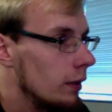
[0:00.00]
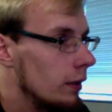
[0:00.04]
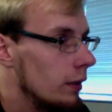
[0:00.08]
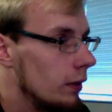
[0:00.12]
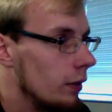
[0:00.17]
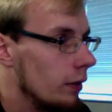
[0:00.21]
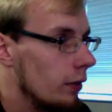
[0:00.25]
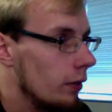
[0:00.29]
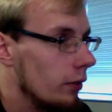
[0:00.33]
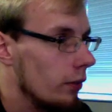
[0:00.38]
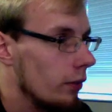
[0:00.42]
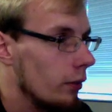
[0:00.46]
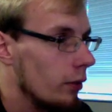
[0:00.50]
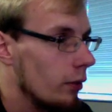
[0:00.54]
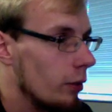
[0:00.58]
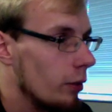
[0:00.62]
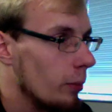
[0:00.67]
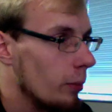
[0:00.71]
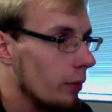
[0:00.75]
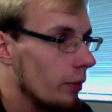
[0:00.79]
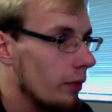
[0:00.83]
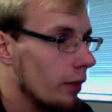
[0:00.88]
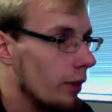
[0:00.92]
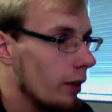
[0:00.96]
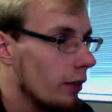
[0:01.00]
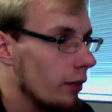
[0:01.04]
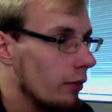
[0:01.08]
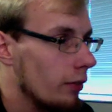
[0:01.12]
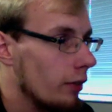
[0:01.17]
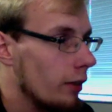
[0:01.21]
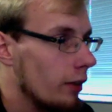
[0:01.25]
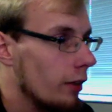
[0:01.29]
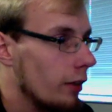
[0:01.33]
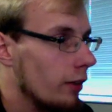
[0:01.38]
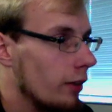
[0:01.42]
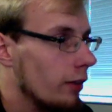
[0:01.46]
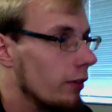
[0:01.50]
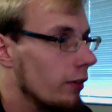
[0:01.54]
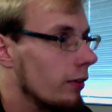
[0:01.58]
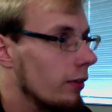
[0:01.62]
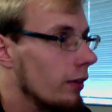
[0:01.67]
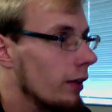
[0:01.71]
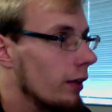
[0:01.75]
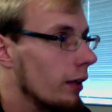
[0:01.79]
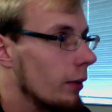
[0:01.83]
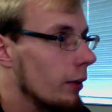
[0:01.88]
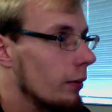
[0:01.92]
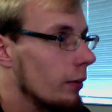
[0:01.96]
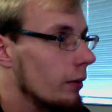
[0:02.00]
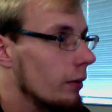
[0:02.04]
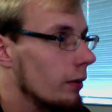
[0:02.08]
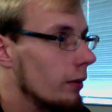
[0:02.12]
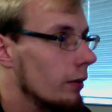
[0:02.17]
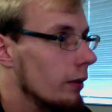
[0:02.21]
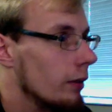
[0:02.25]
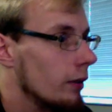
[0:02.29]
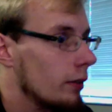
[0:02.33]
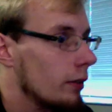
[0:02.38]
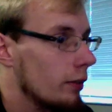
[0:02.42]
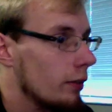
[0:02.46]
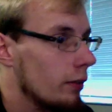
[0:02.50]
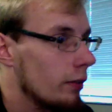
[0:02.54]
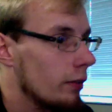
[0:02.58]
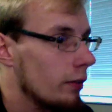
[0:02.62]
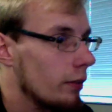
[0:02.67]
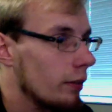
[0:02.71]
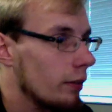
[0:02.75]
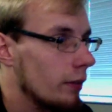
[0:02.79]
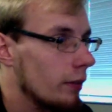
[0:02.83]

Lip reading: Let's throw up a test render to see how it looks.